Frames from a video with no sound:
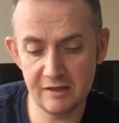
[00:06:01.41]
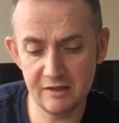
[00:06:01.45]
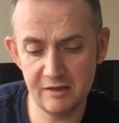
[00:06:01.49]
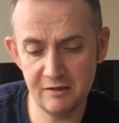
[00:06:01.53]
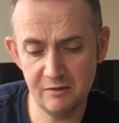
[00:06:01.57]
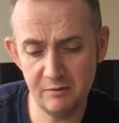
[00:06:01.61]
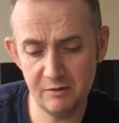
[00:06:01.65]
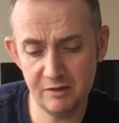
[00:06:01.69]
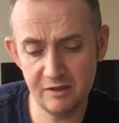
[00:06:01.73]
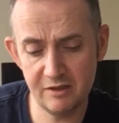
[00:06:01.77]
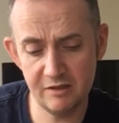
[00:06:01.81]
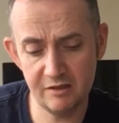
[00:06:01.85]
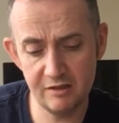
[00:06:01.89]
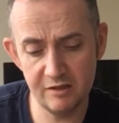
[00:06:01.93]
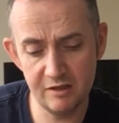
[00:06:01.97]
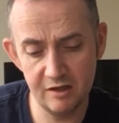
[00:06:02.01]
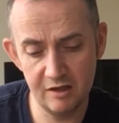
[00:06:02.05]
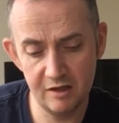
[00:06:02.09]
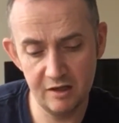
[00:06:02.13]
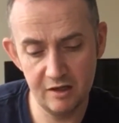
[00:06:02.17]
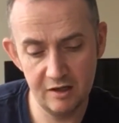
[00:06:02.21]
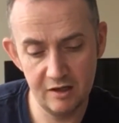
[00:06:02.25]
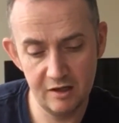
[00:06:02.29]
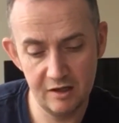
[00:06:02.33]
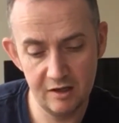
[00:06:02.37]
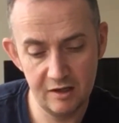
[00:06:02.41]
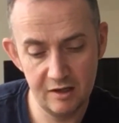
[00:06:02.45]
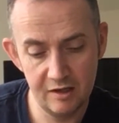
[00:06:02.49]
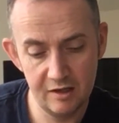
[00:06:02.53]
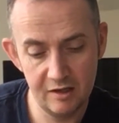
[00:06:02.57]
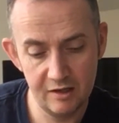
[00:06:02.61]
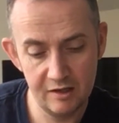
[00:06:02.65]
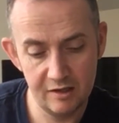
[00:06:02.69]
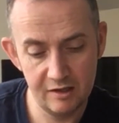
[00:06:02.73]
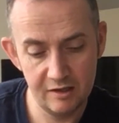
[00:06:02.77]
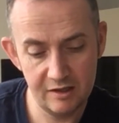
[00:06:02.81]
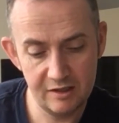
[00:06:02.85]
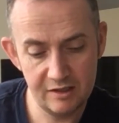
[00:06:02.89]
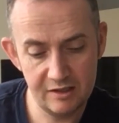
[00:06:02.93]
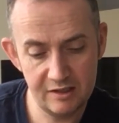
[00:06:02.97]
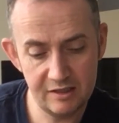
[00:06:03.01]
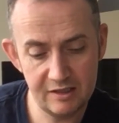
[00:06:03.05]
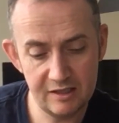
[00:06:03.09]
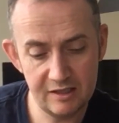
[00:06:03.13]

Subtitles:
Oh, this is